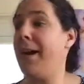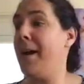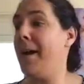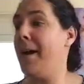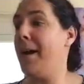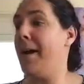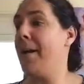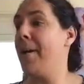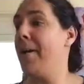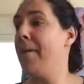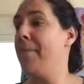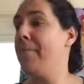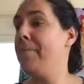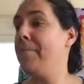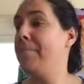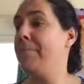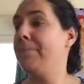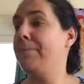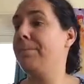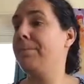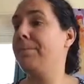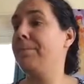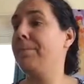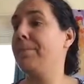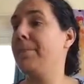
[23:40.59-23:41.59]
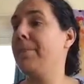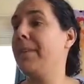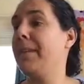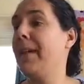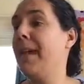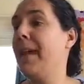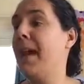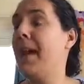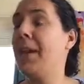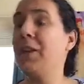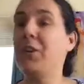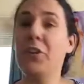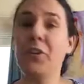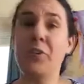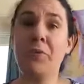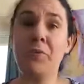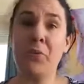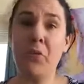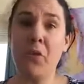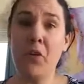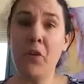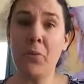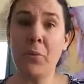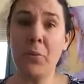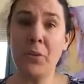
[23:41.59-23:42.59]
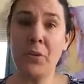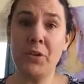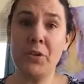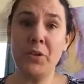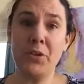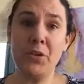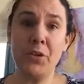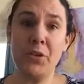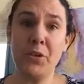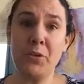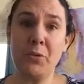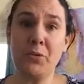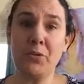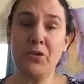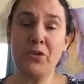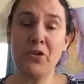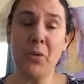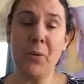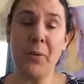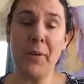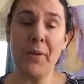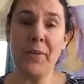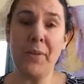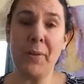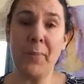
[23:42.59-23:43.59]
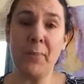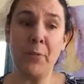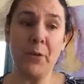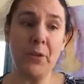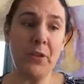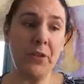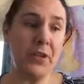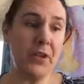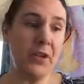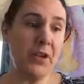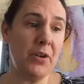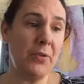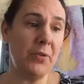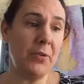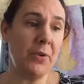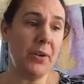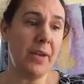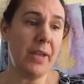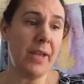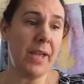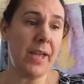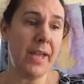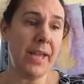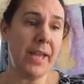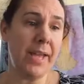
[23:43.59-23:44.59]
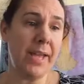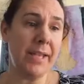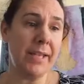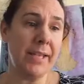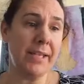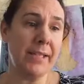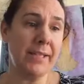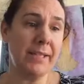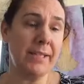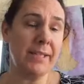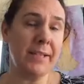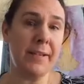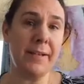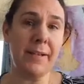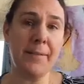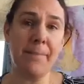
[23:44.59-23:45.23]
I look forward to showing them with you, and